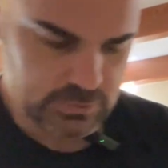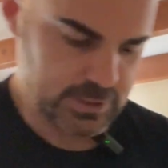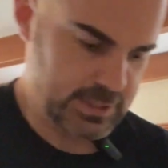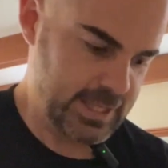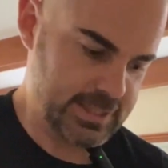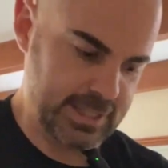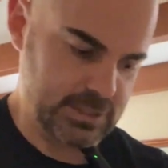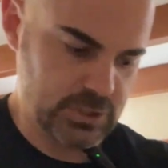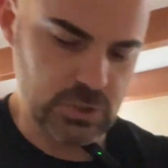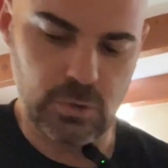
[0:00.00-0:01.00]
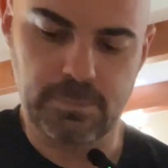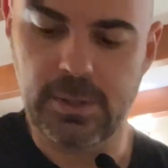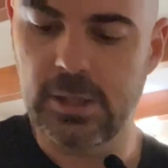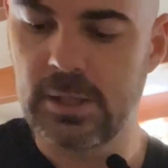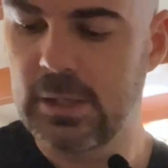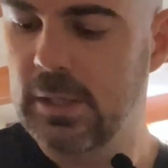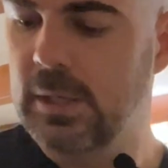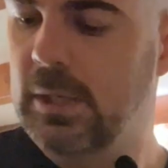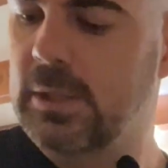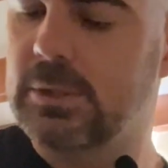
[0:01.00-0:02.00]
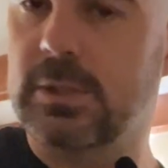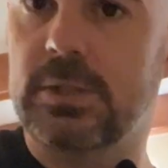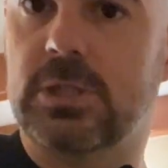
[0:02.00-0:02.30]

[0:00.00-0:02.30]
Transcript: connect that soap to the